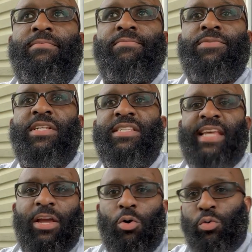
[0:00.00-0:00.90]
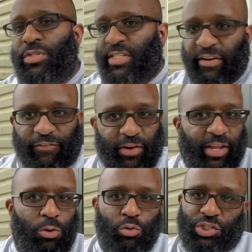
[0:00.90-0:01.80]
to say who's different and
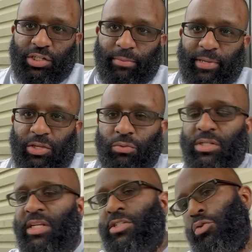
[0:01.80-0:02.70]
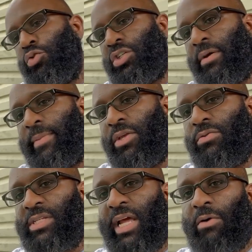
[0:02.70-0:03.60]
who should be using this or who shouldn't be
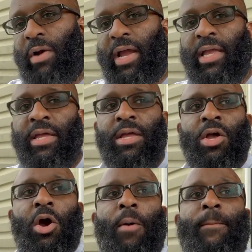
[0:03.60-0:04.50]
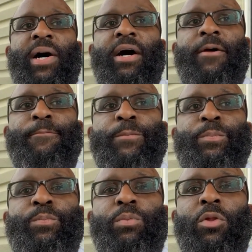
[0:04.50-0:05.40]
using that, right? But
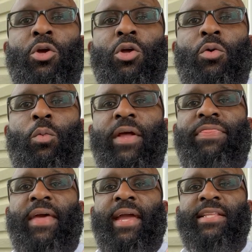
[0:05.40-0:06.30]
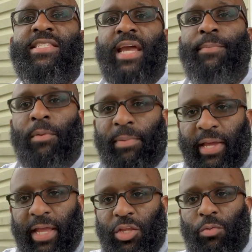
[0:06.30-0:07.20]
with a taper
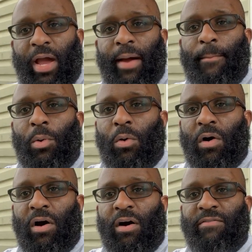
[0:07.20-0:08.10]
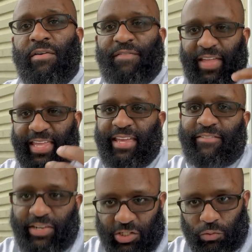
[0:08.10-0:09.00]
blade, you got more of a
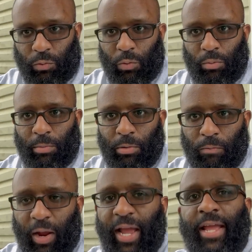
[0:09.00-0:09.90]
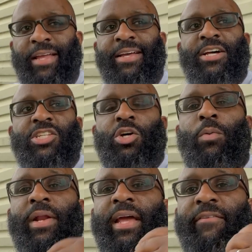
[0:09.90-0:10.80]
forgiveness room, right? So
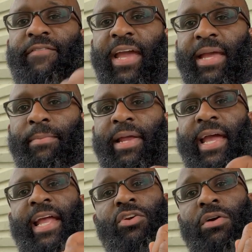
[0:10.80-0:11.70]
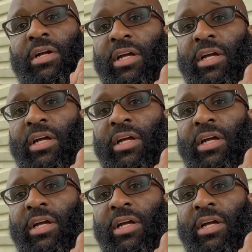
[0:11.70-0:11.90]
with a fade blade, you're gonna